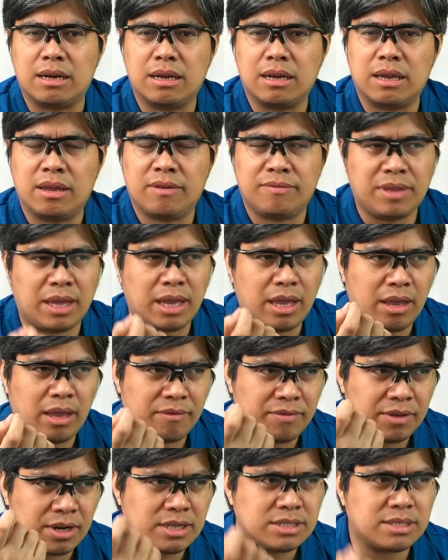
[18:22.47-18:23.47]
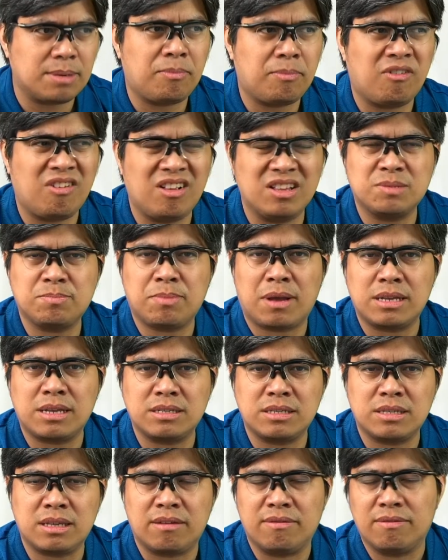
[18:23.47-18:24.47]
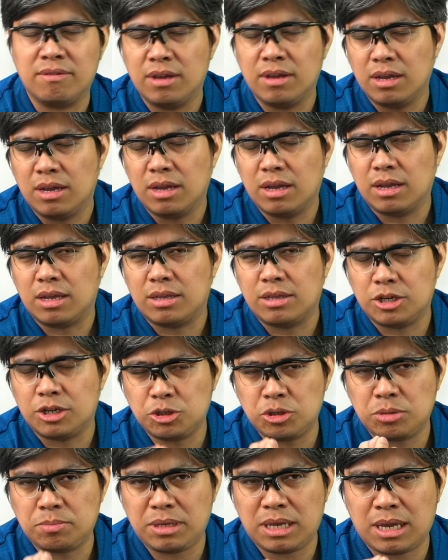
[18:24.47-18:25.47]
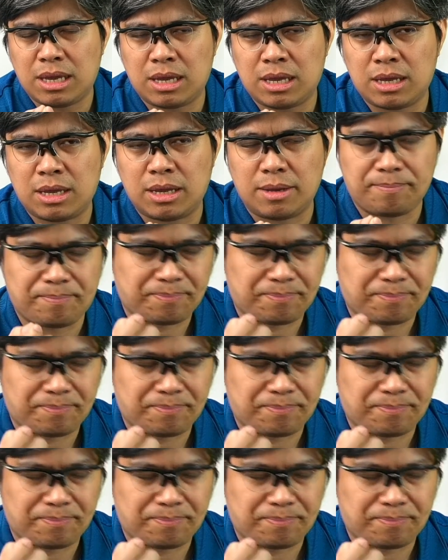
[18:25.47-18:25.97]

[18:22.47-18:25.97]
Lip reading: If there's a false positive, there should be a,